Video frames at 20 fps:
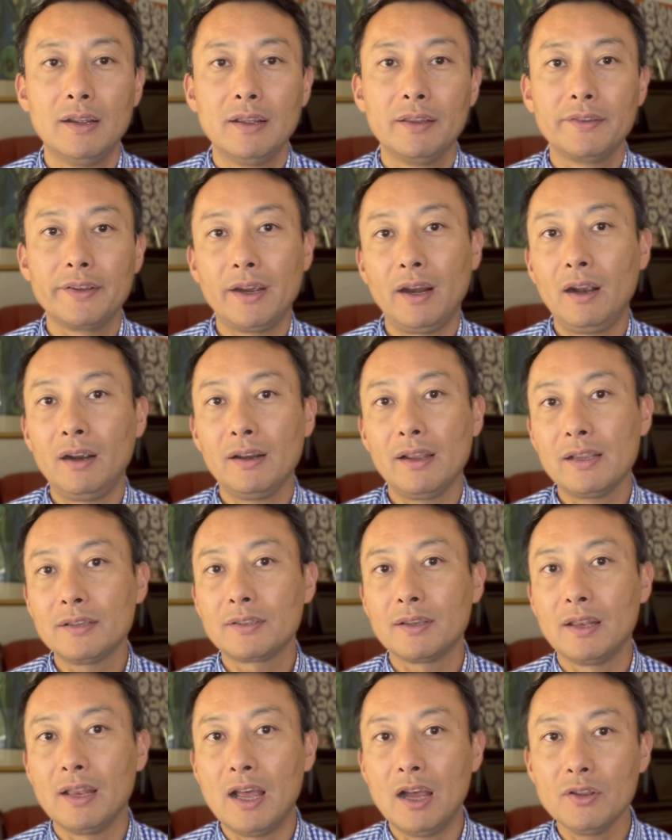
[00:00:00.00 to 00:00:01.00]
the IRS
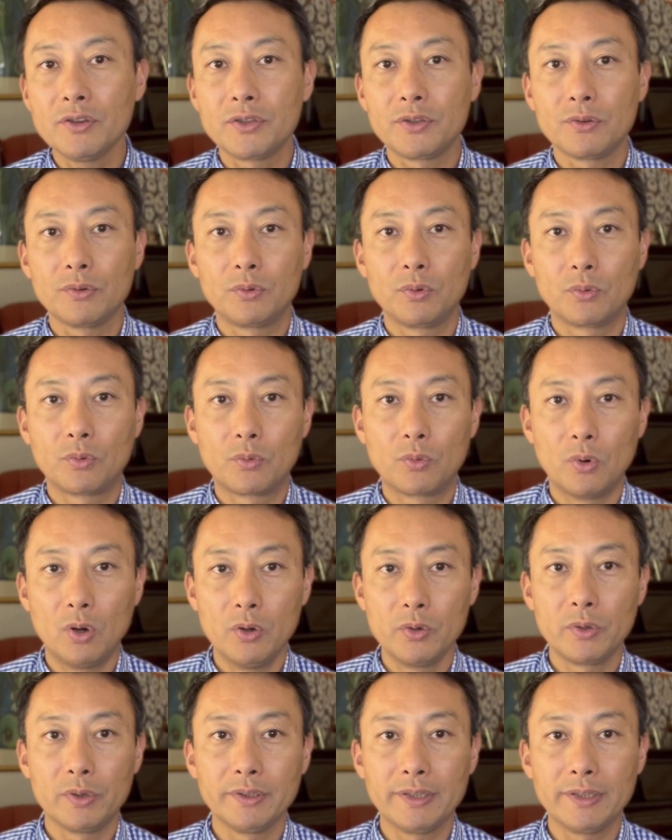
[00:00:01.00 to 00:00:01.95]
allows you to grow your